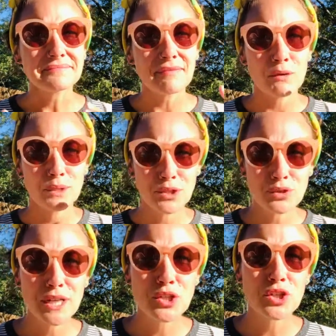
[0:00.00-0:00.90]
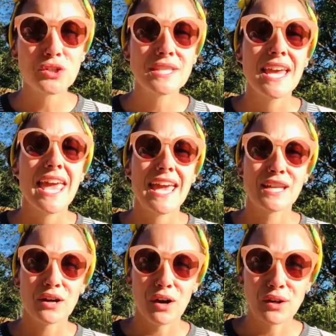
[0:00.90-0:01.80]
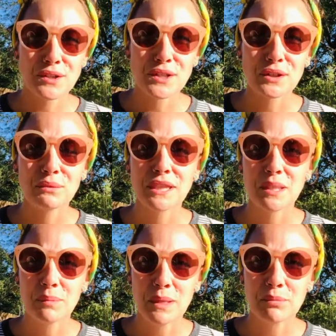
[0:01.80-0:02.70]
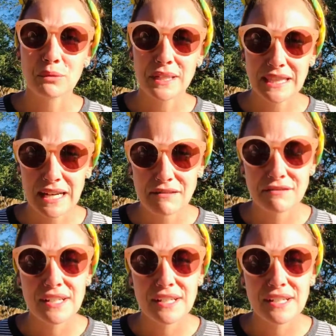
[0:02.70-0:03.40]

with strangers and also with the people we love.